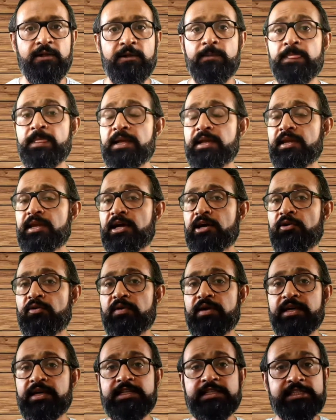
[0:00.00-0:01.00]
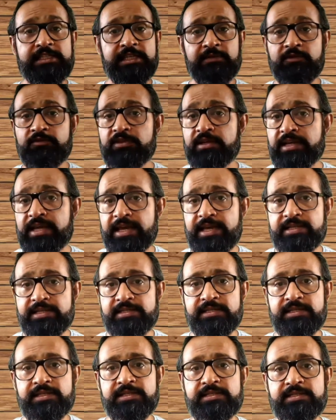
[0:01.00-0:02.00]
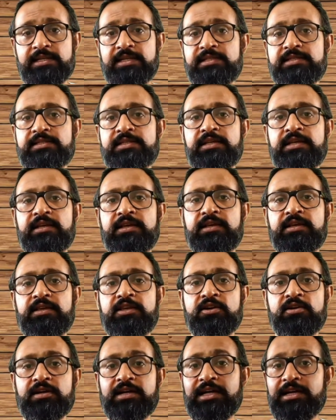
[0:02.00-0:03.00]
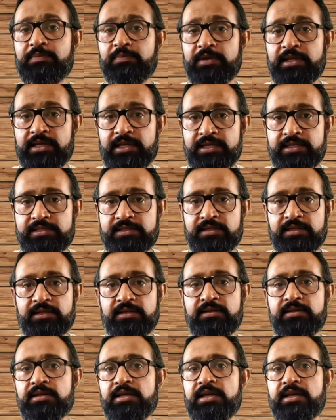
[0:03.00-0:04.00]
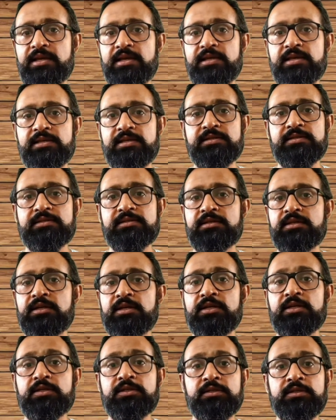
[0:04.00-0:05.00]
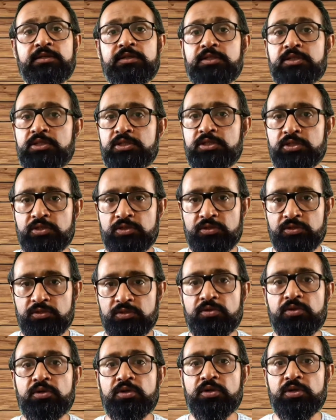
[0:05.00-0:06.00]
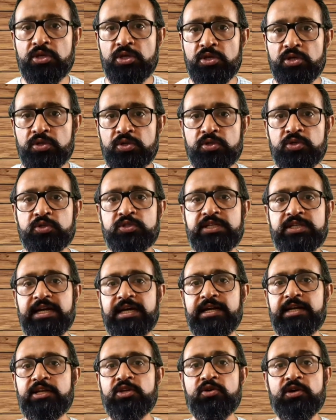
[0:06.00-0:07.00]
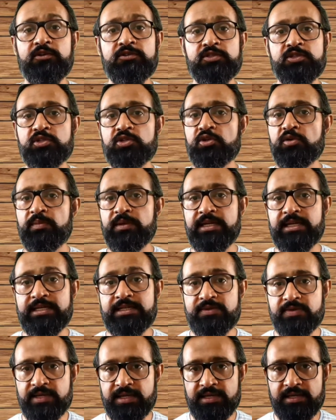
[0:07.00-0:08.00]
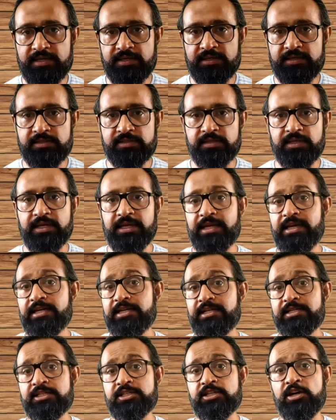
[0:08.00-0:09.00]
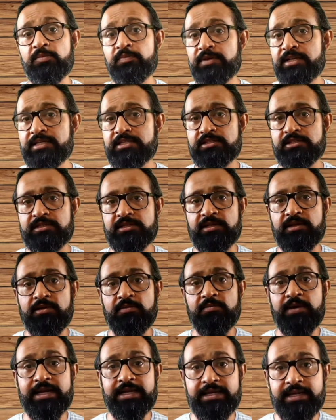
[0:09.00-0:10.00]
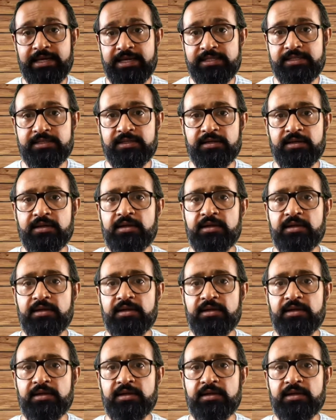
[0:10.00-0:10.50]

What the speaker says: Now, in some of the cases, let's say your application is too huge and you have so many triggers, it is complex by nature.